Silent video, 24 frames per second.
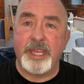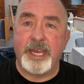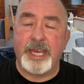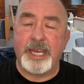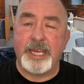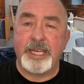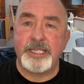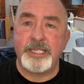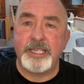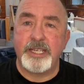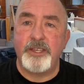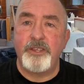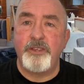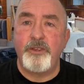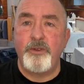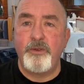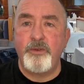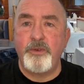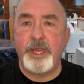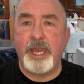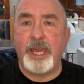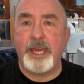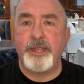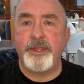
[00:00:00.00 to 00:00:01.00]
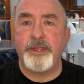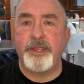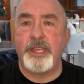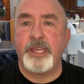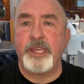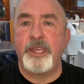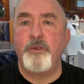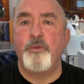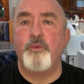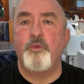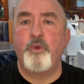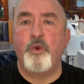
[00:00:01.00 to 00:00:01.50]
that, you get
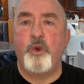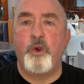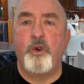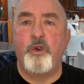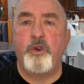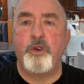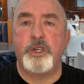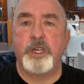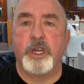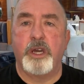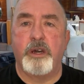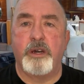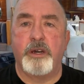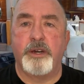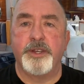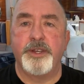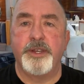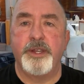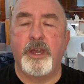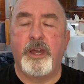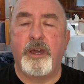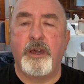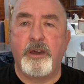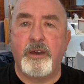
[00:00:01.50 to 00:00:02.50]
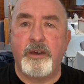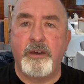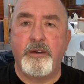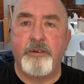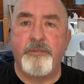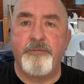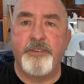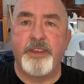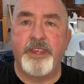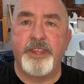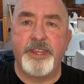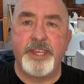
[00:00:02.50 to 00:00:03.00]
the walk on
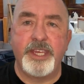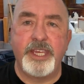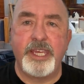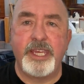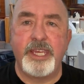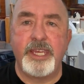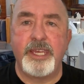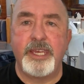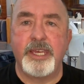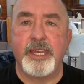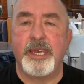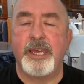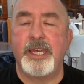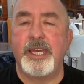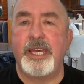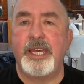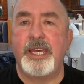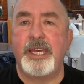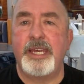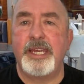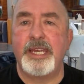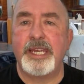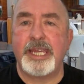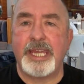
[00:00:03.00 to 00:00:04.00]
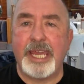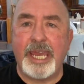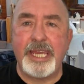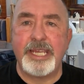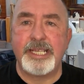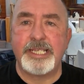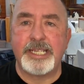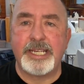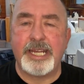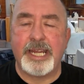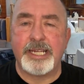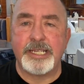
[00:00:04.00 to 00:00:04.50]
of the
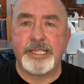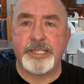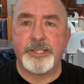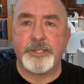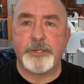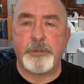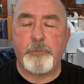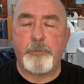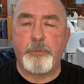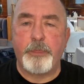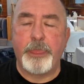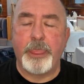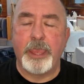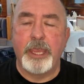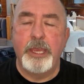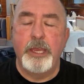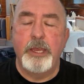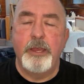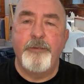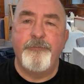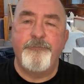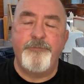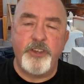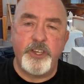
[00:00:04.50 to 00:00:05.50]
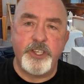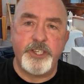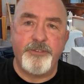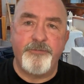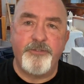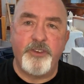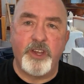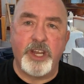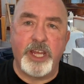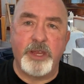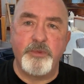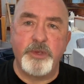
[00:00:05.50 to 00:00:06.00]
cake stands. First of
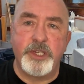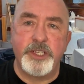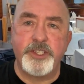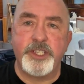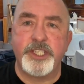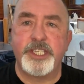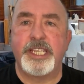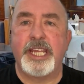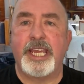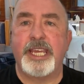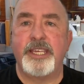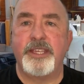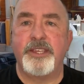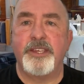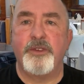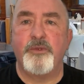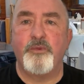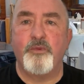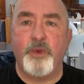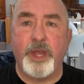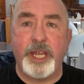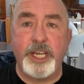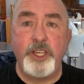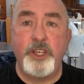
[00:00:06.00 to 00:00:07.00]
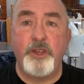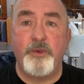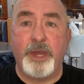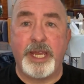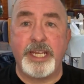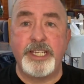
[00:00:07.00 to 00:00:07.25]
all, I will just say that when you